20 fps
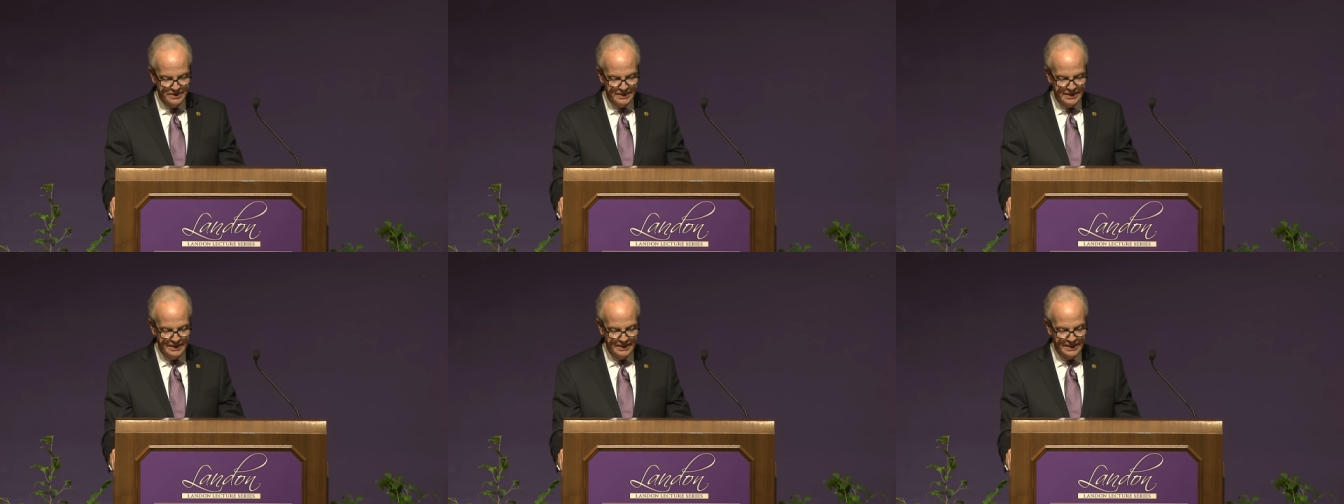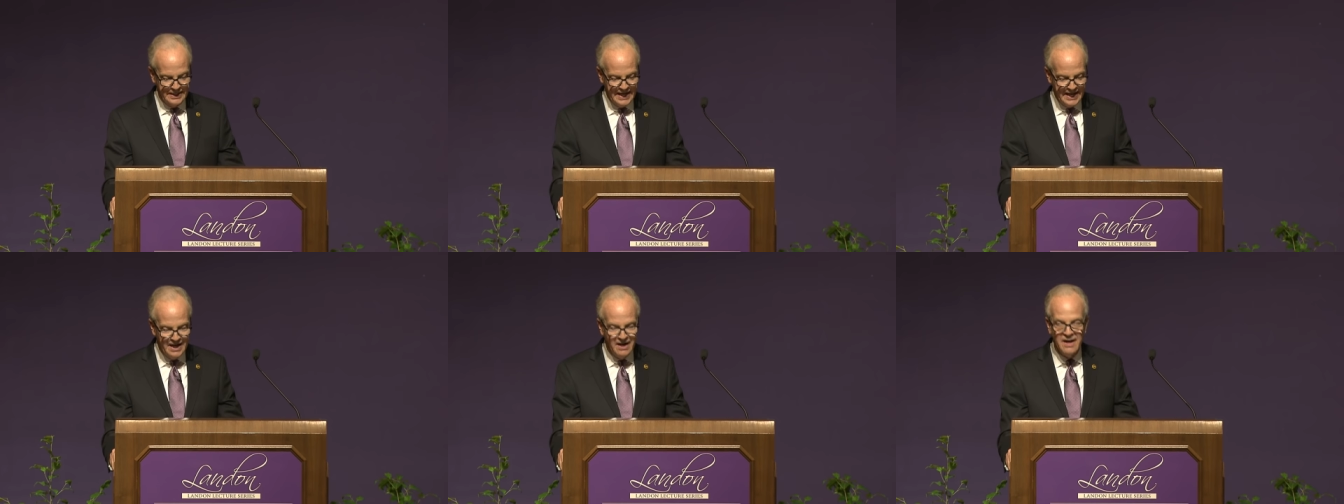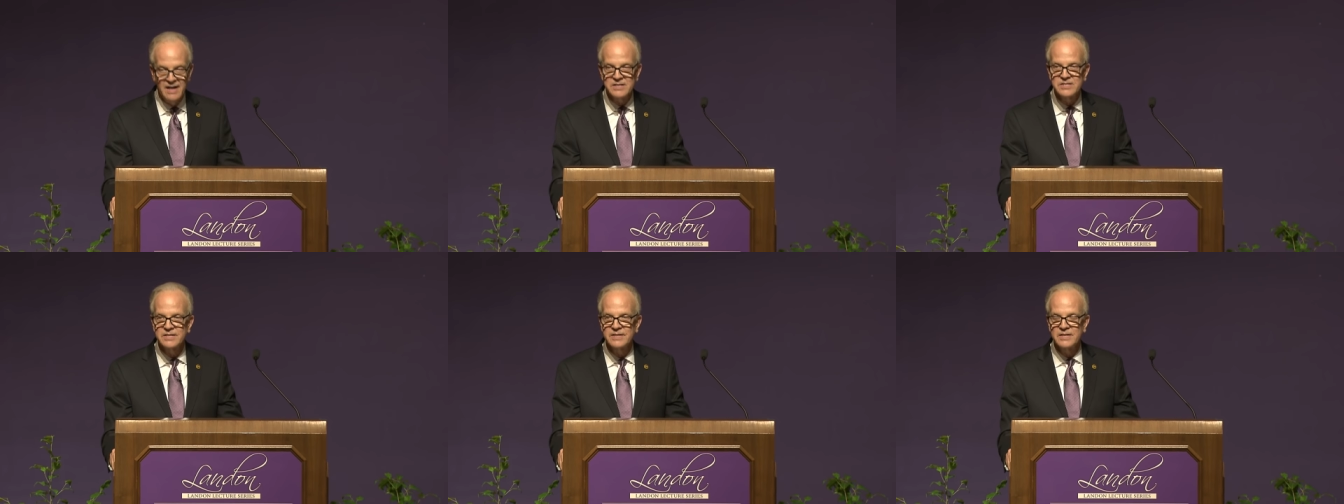In
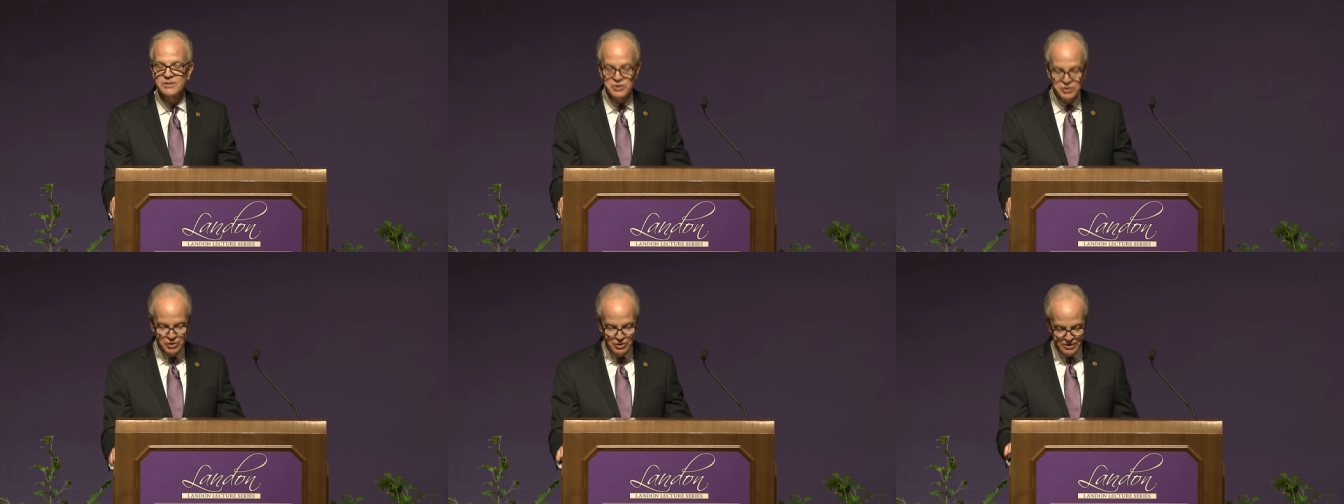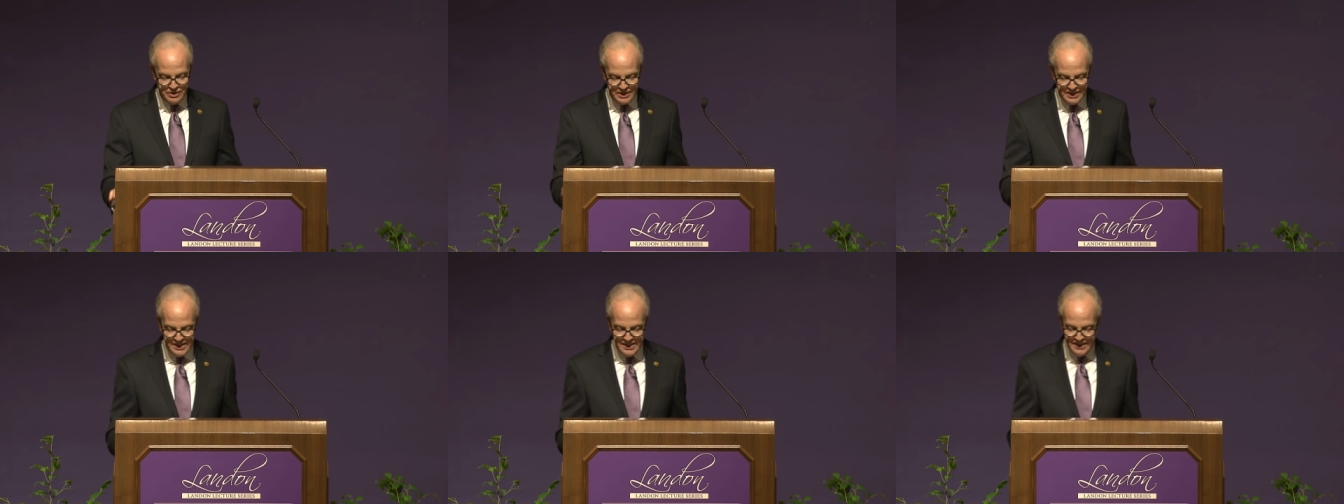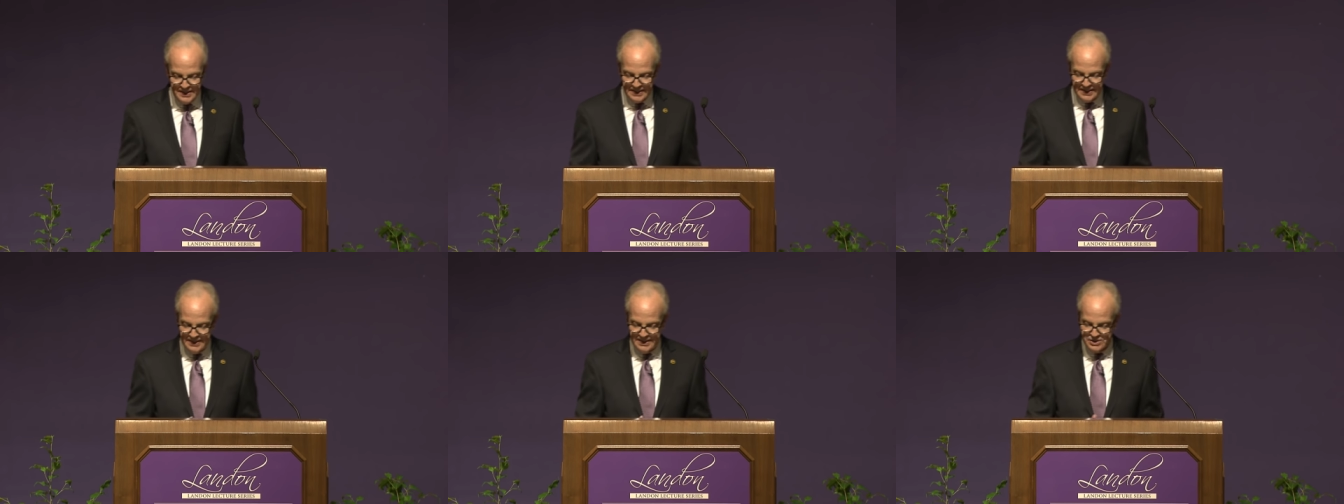chaos and
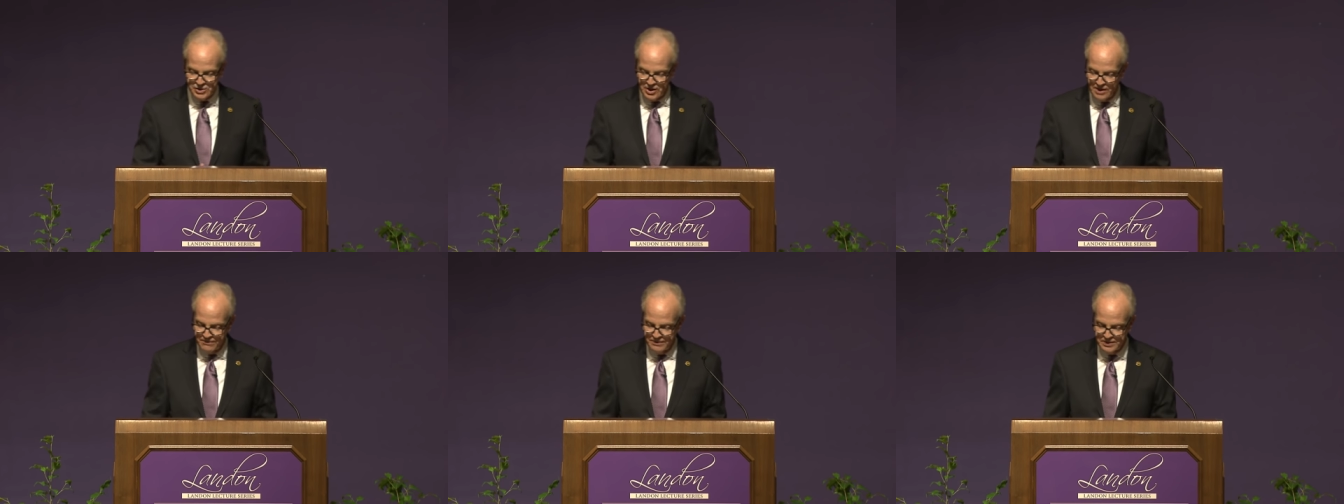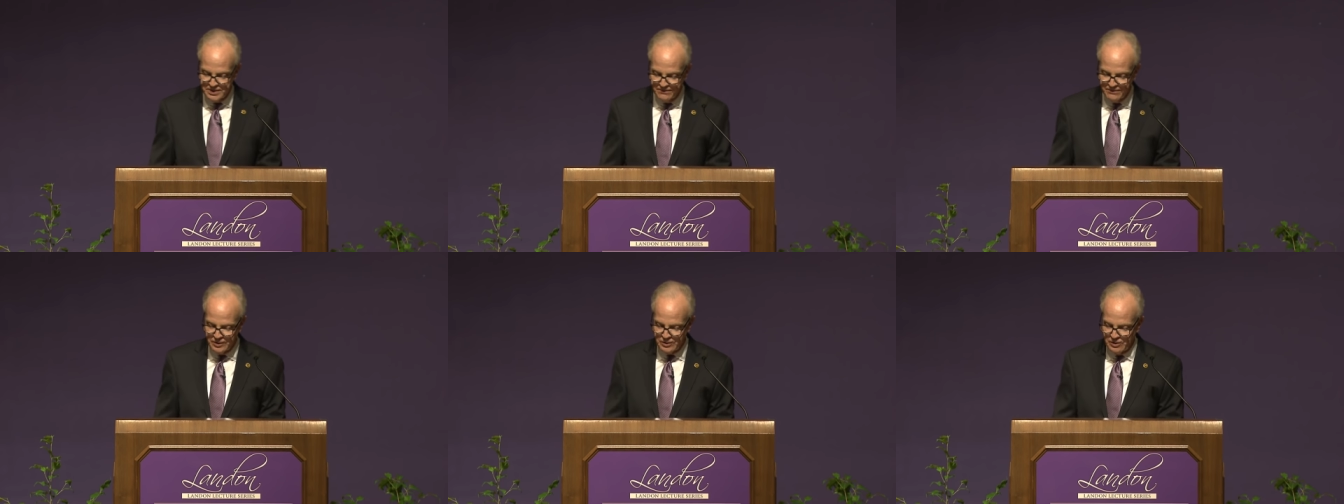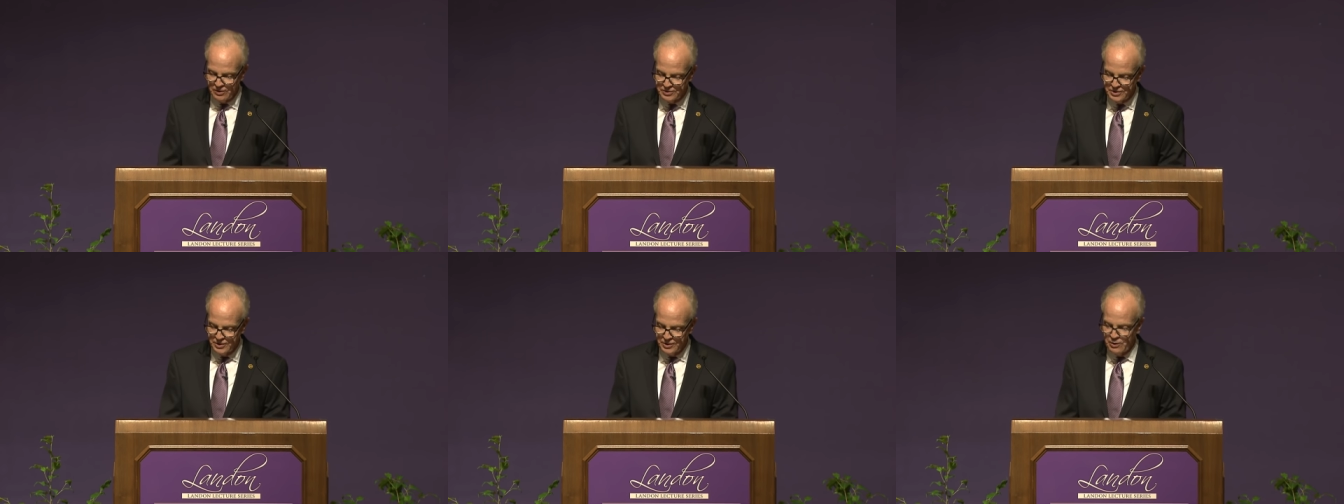uncertainty, it's often
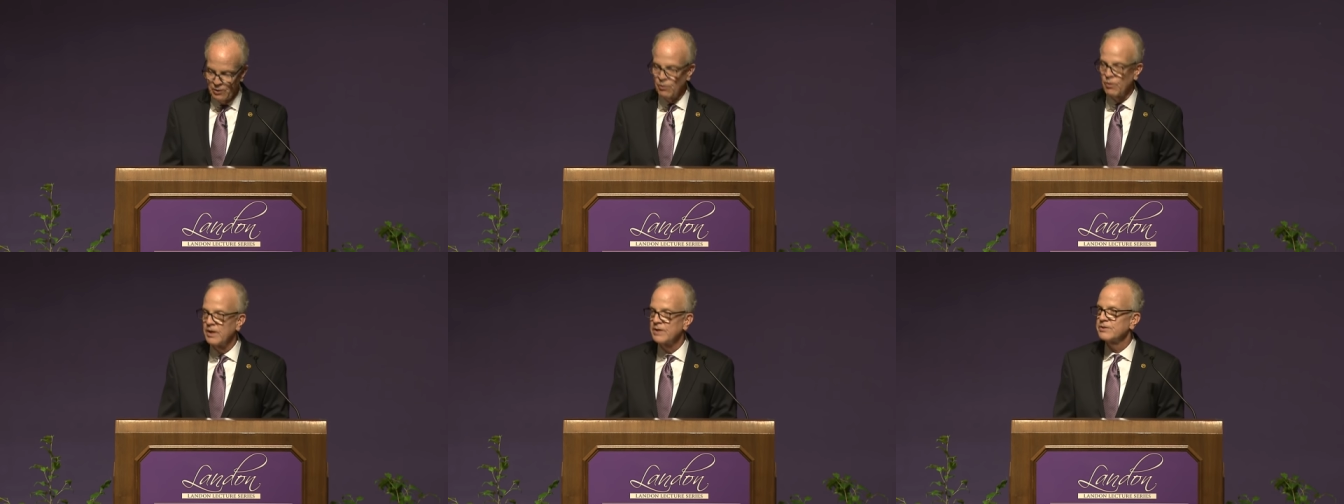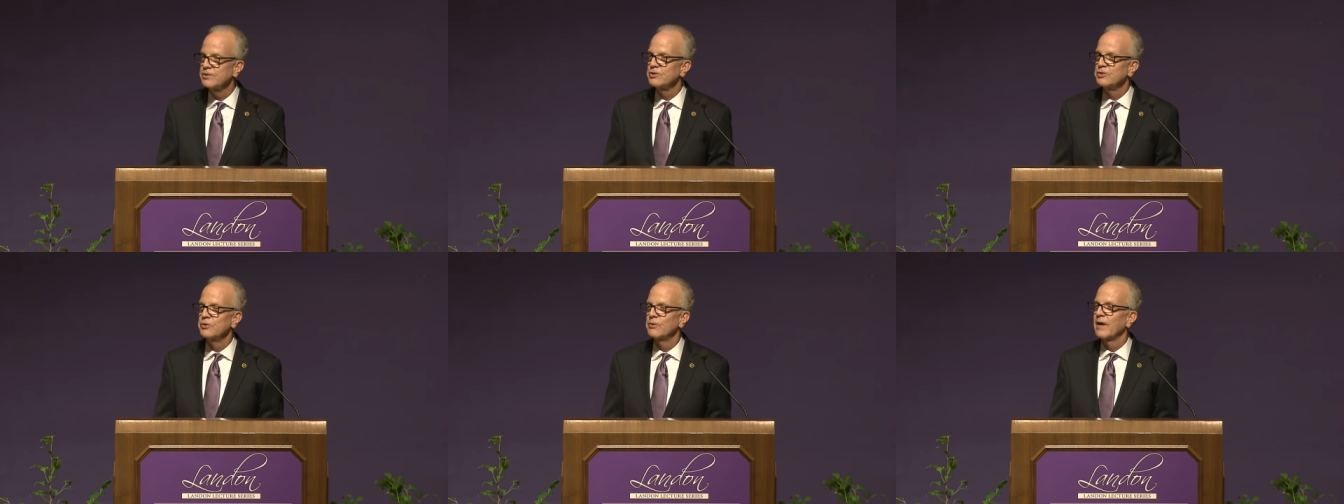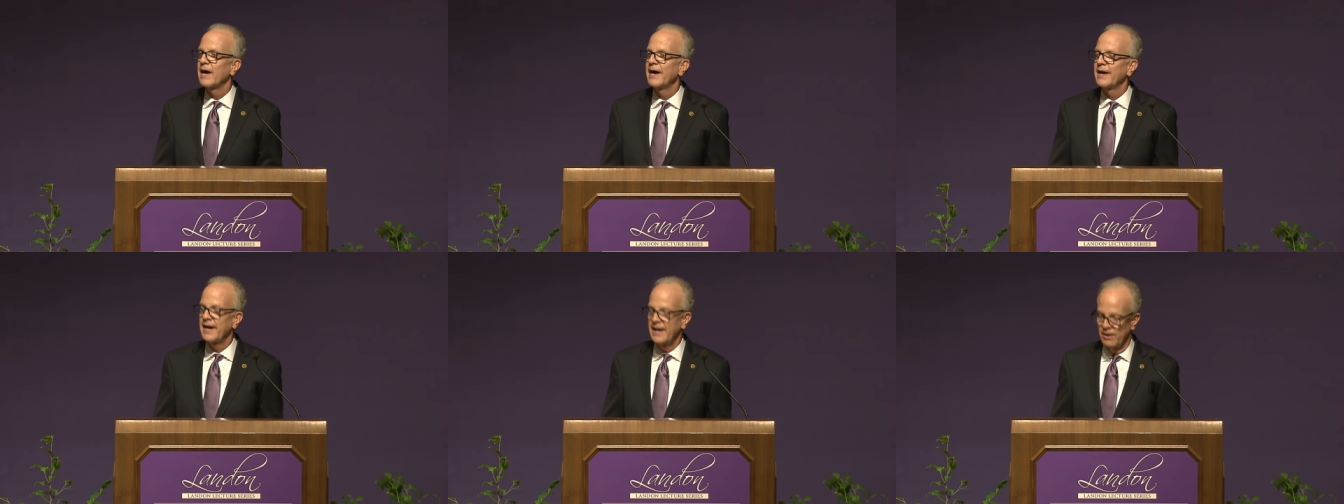difficult to know what to do
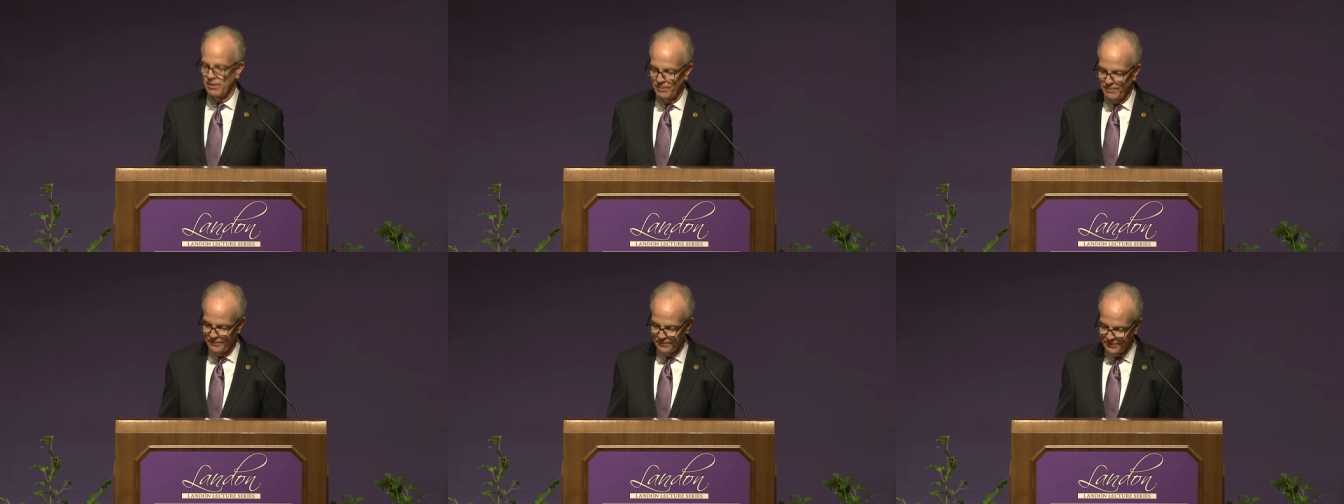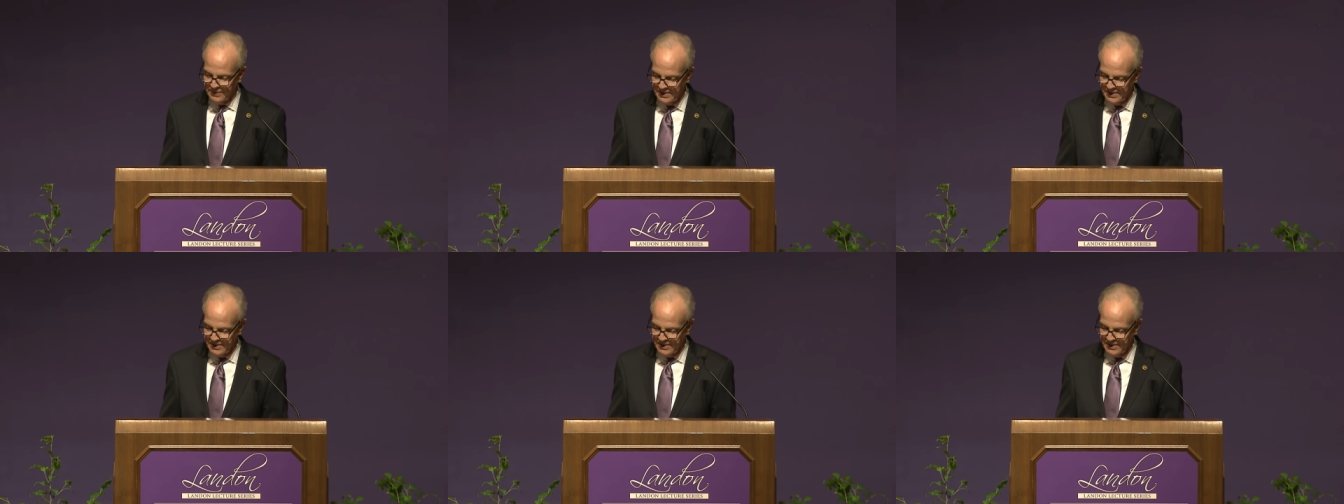or how to help.